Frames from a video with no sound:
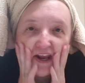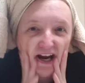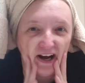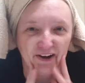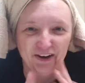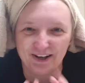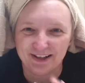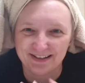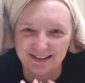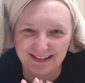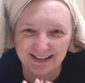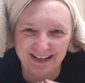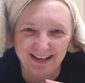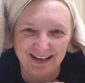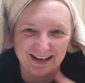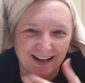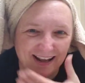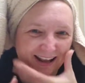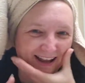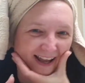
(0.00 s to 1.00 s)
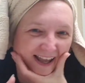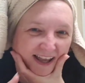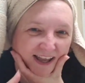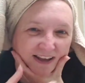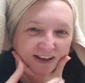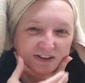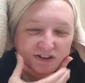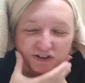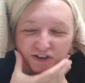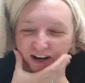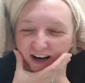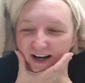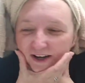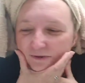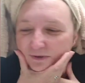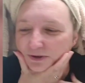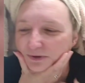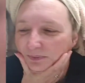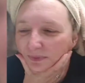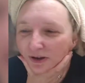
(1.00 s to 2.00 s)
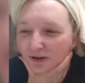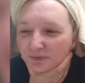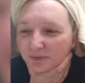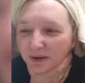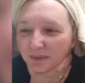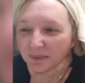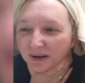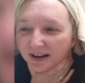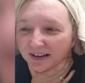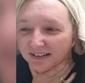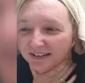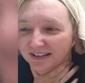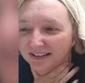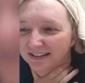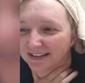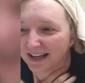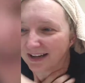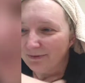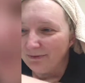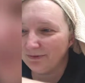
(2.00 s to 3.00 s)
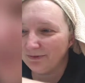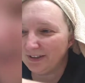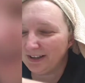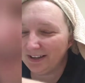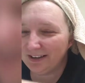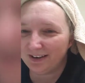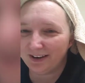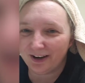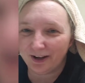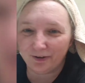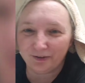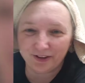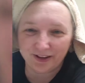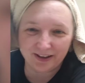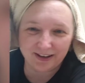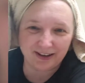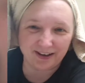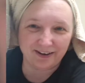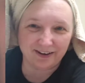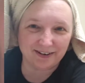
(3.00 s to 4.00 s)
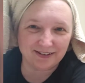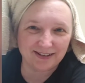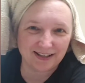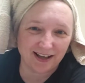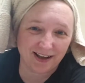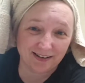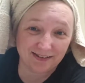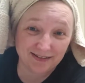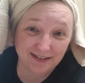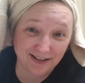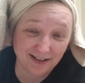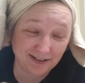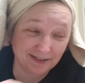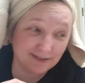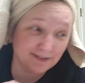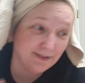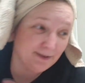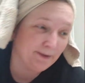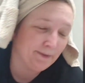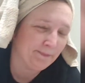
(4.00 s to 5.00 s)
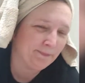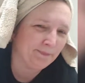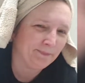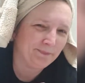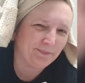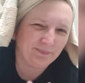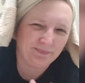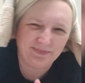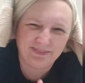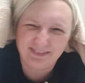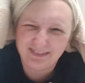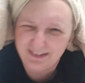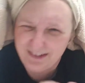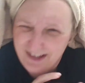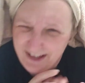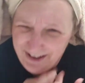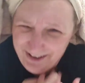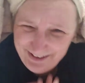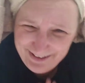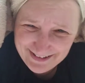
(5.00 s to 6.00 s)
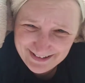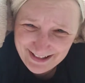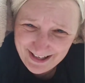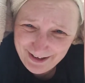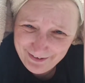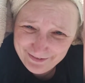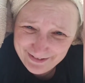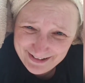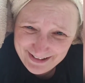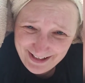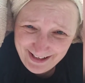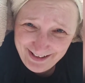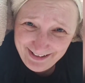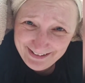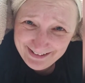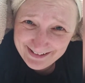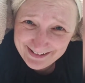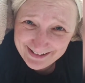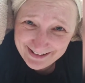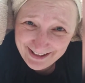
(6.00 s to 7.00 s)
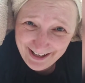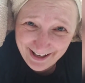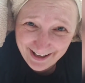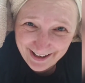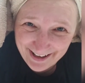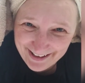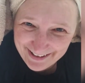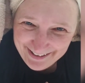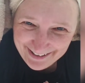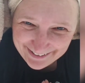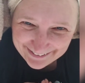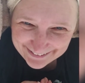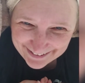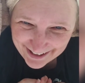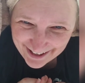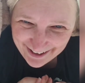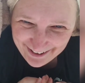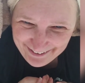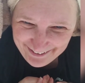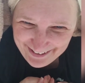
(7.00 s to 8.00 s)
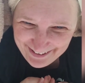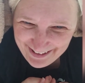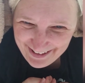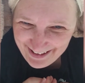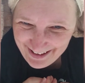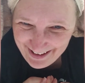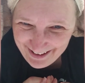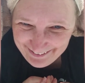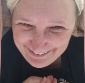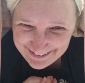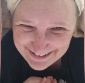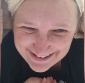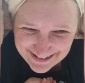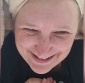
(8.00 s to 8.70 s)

carrot seed extract, which blows my mind because I didn't know that carrots had seeds. Do carrots have seeds? I don't know. How